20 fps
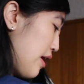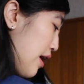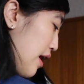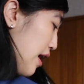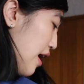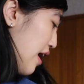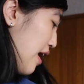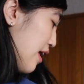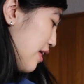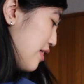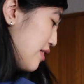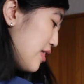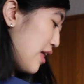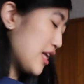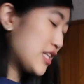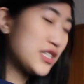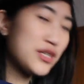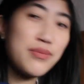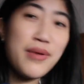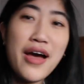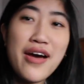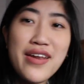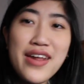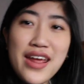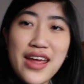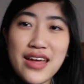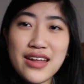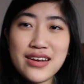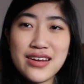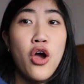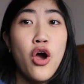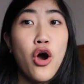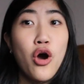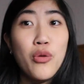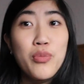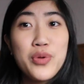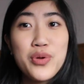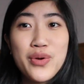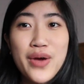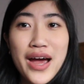And that's about it.
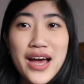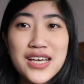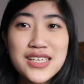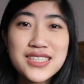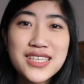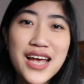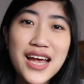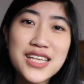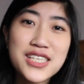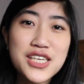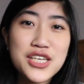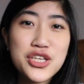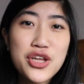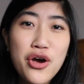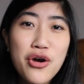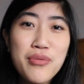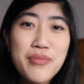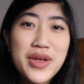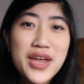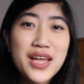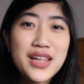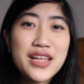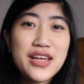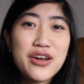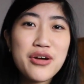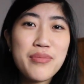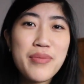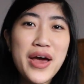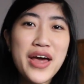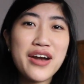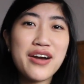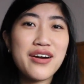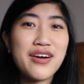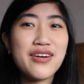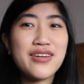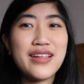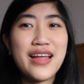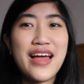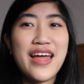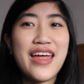Hope you guys got to know me a little
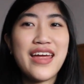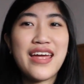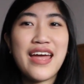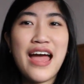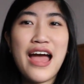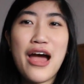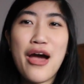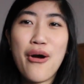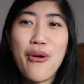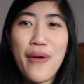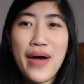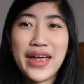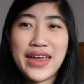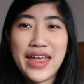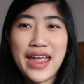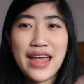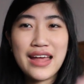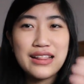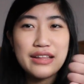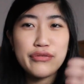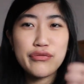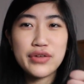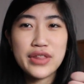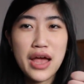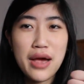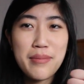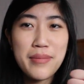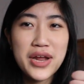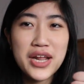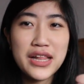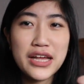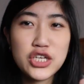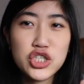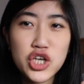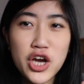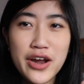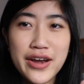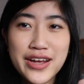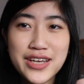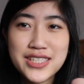better, like how I can't live without my
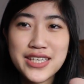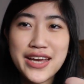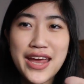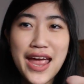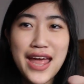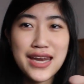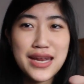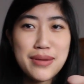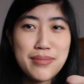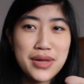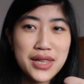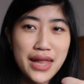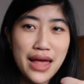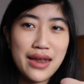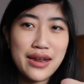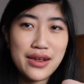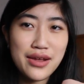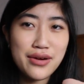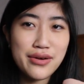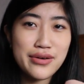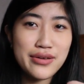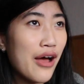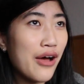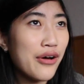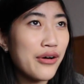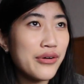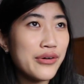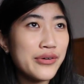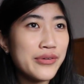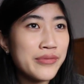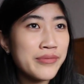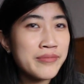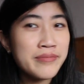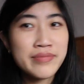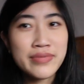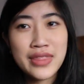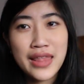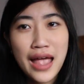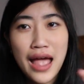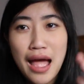electronics like any millennial, how
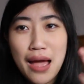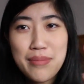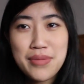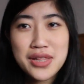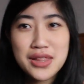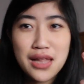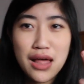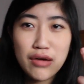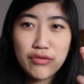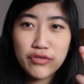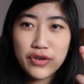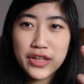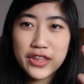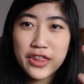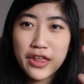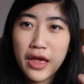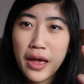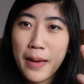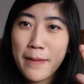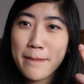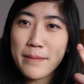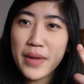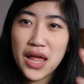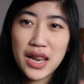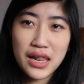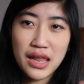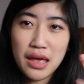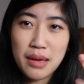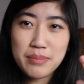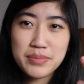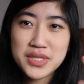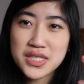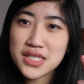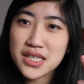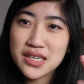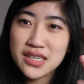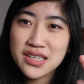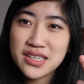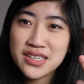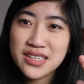I'm in love with my lips
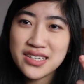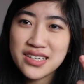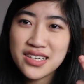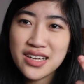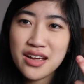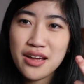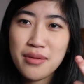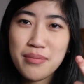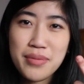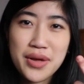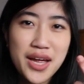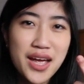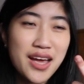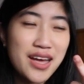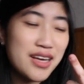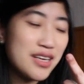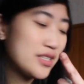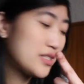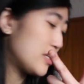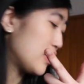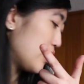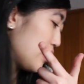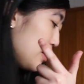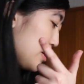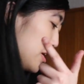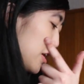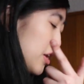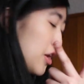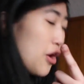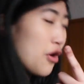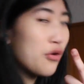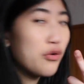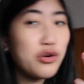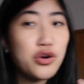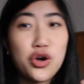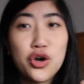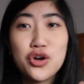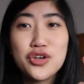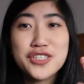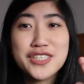because, you know,
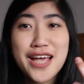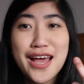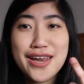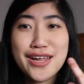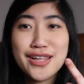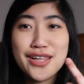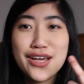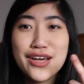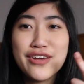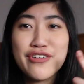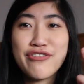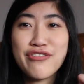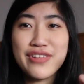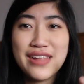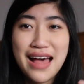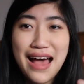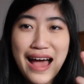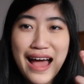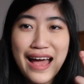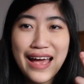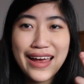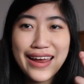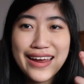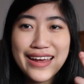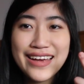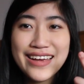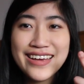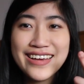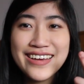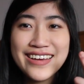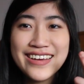girls gotta look fly,